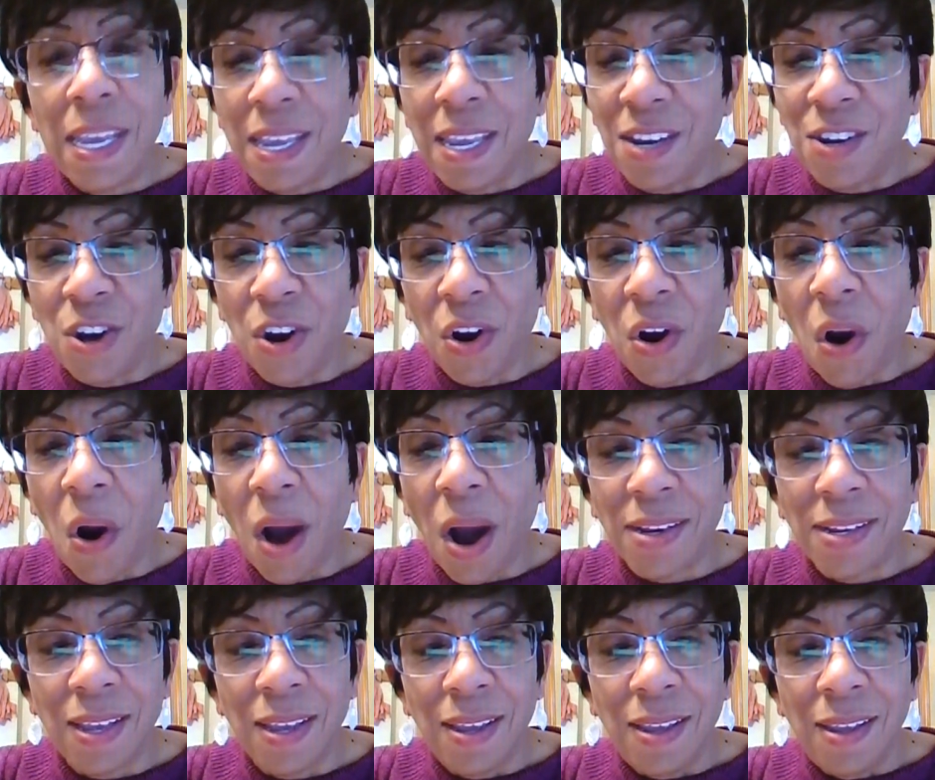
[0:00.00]
in your
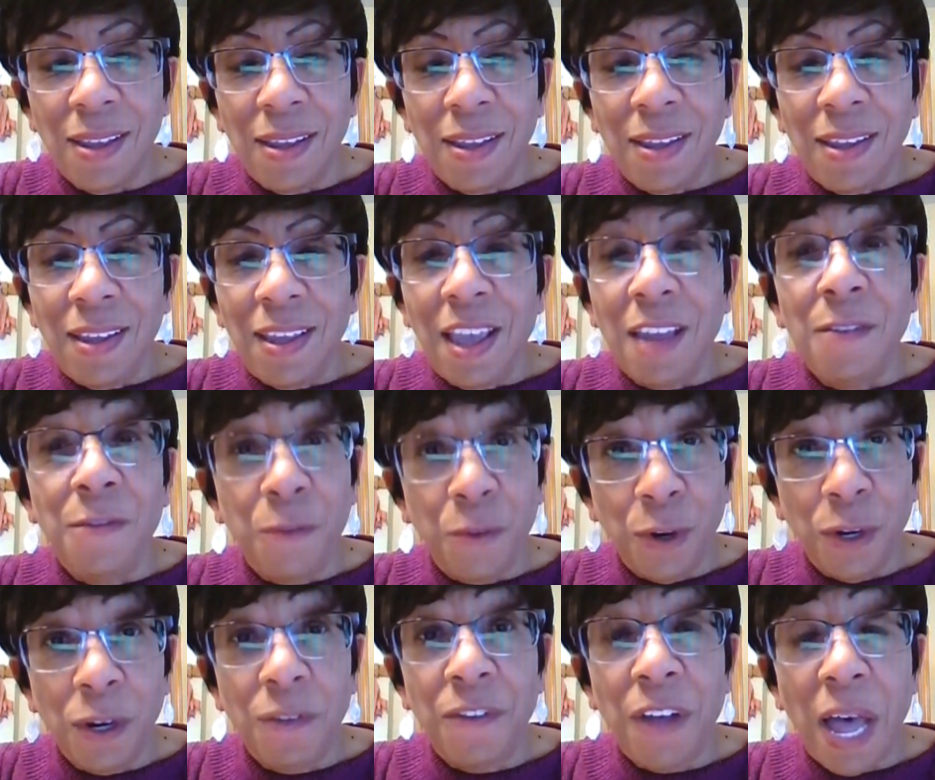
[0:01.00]
heart and
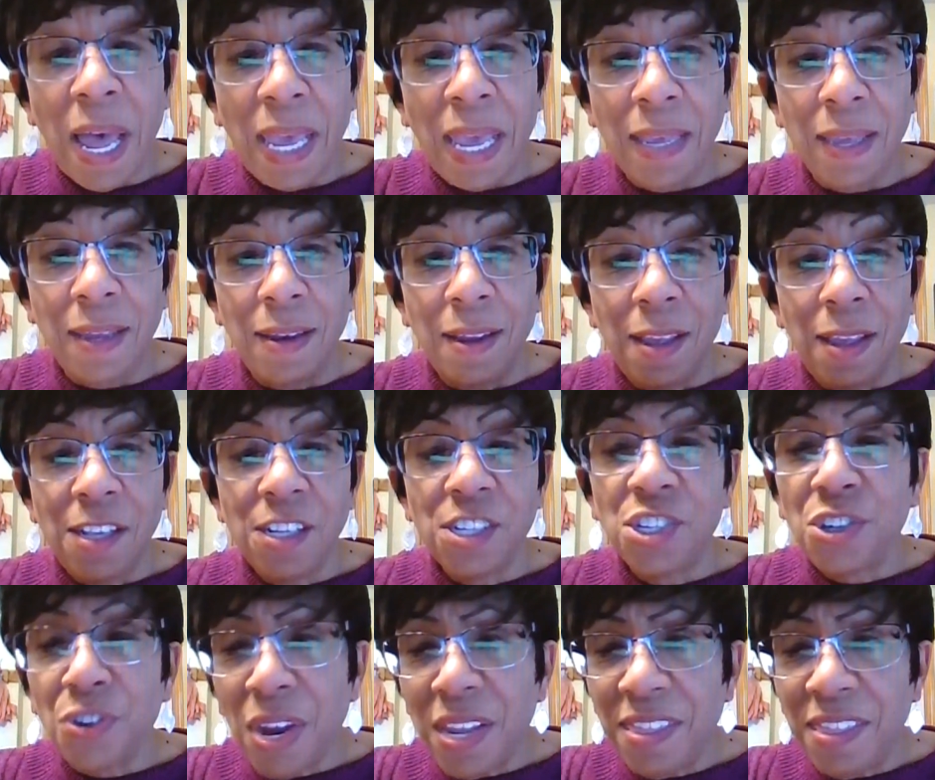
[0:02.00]
fortifying it,
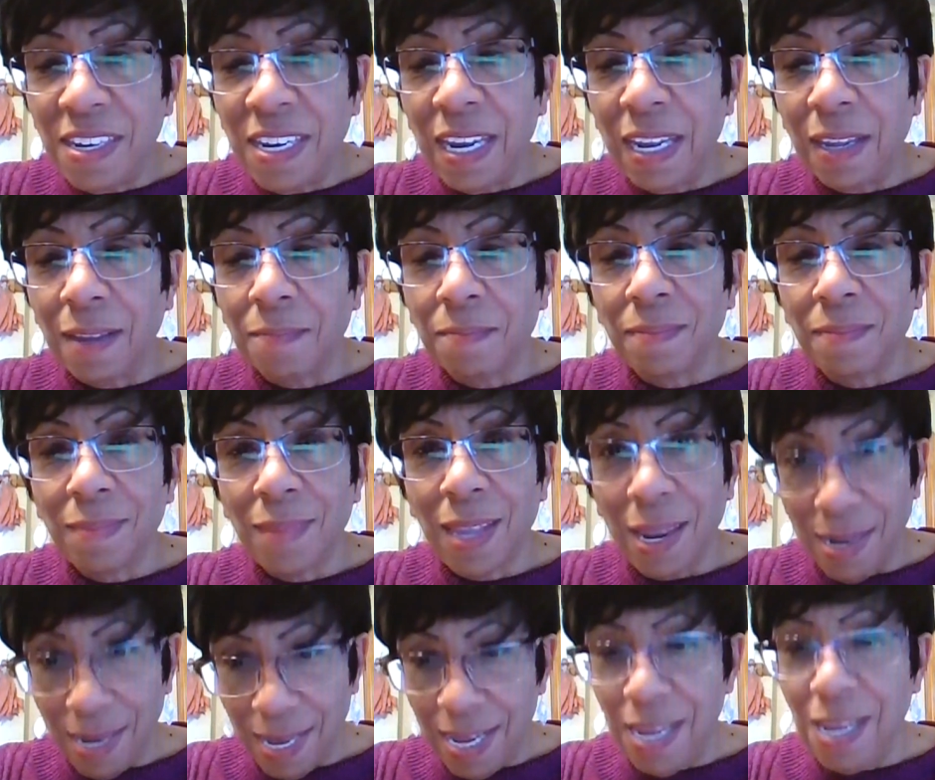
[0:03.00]
strengthening
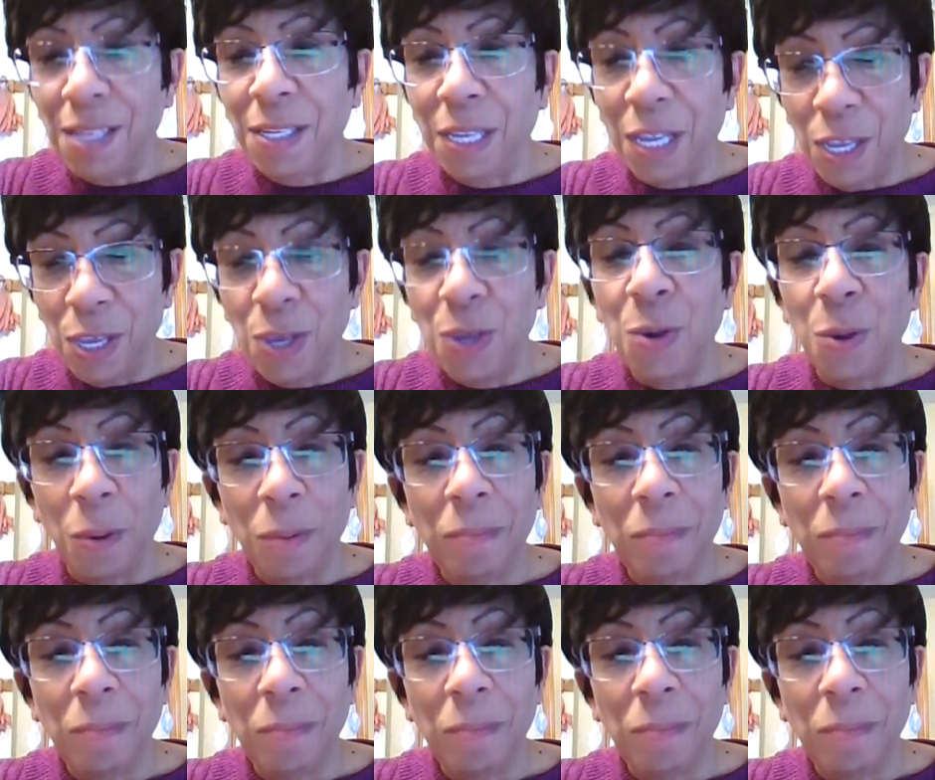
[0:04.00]
and healing you.